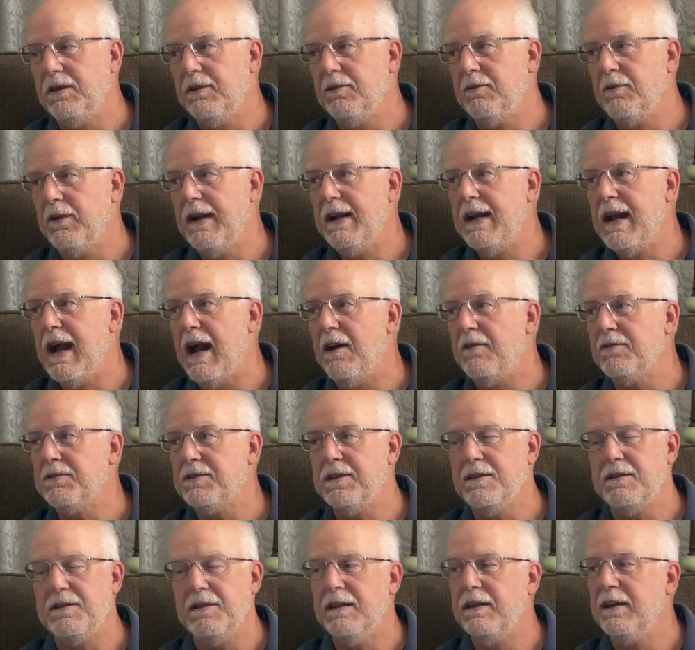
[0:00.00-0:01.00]

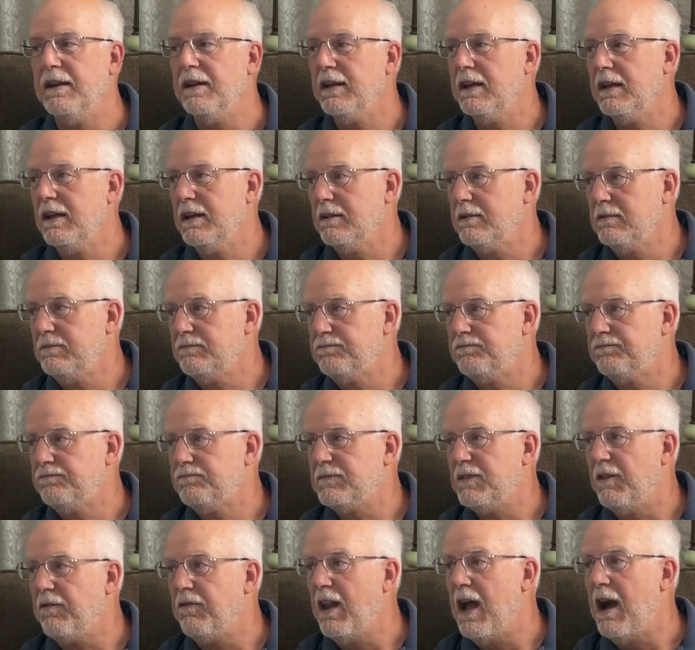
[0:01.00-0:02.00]
greenhouses and
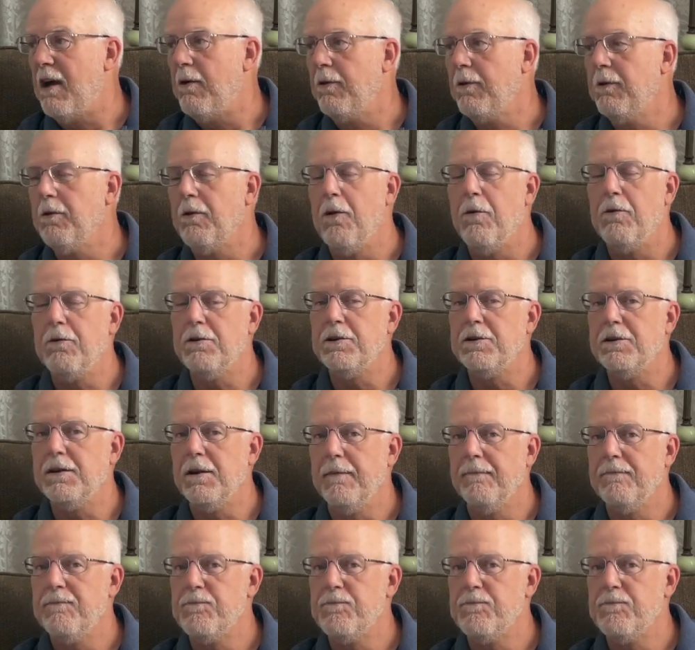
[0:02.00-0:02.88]
flower growers